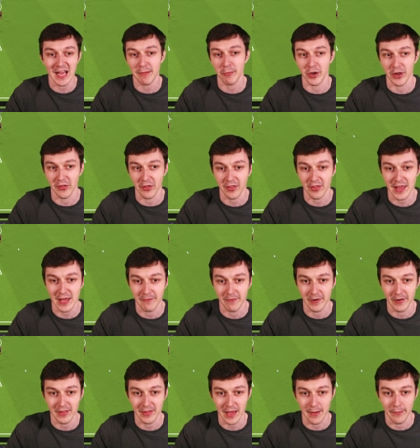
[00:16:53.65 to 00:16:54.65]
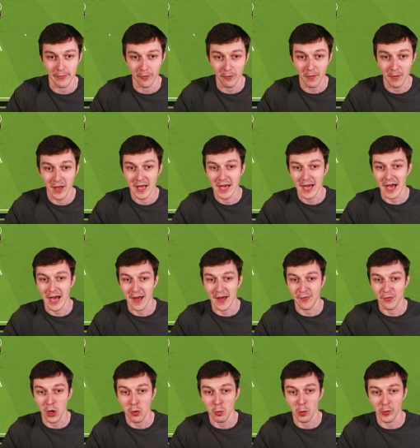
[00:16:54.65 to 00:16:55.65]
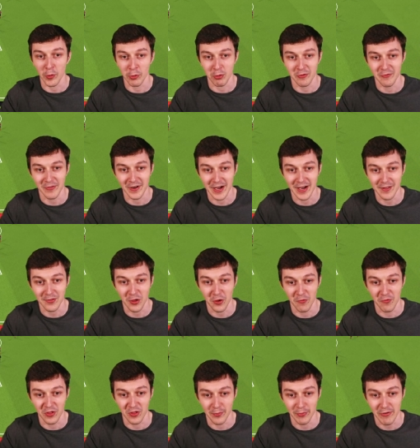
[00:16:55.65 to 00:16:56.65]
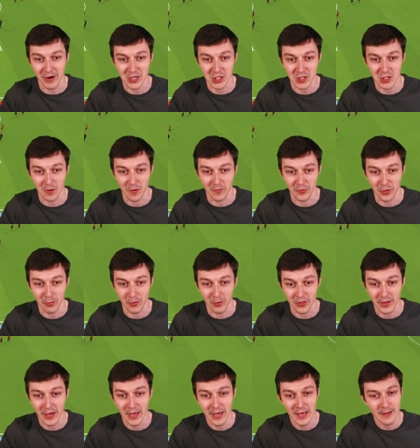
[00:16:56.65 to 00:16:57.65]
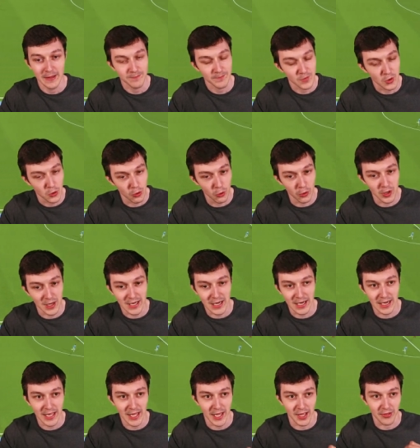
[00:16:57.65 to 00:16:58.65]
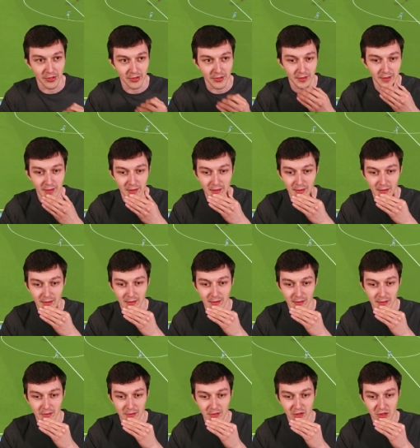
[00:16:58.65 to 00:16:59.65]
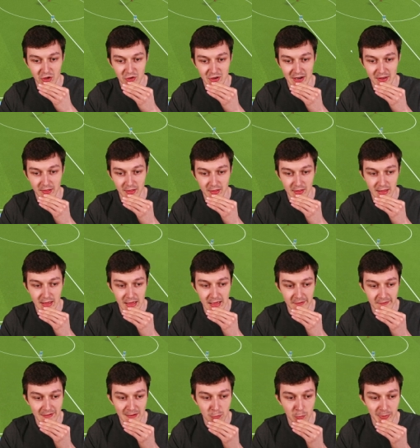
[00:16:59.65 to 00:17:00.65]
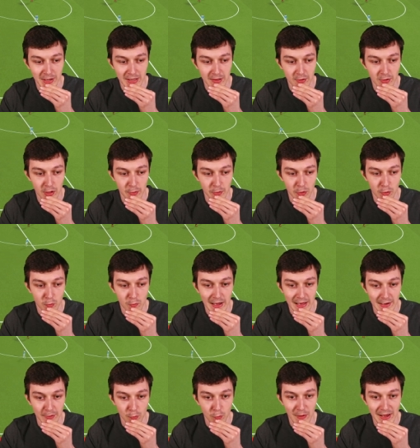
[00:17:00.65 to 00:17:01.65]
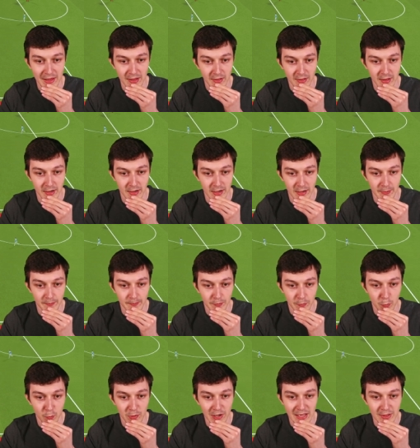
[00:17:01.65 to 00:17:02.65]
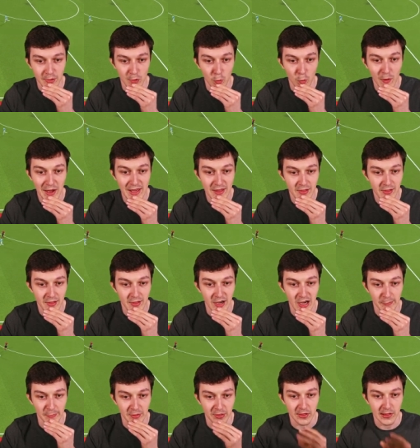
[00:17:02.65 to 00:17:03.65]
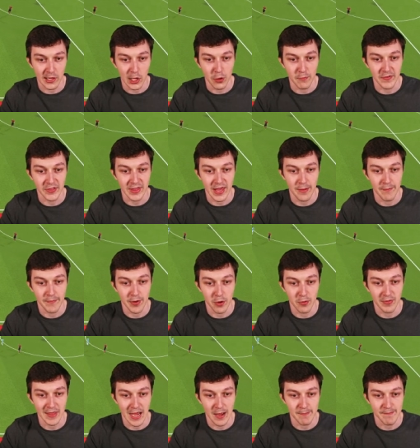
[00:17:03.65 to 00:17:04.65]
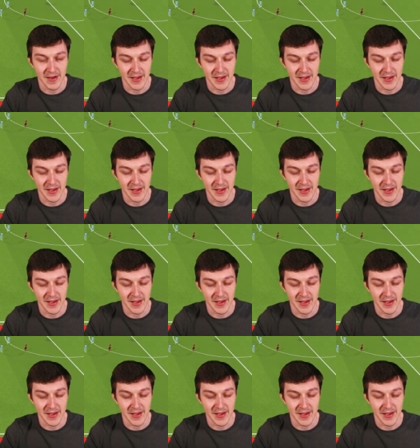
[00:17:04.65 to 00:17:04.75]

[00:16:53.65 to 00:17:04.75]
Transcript: M on instead, for example, I don't want to invite tons of pressure onto us. Corner cleared. Stransky. In fact, what we need to do as well is waste time. We need to waste time and slow the tempo down